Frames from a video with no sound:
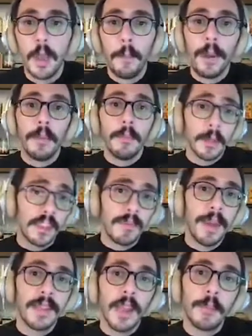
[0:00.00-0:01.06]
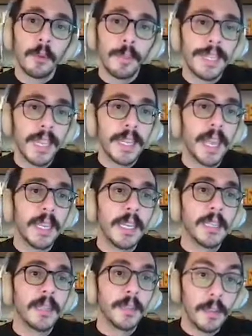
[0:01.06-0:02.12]
But most of my time will be
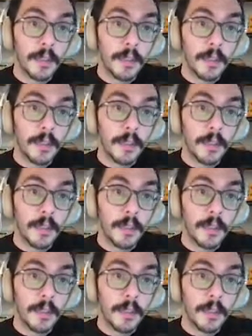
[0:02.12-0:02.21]
dedicated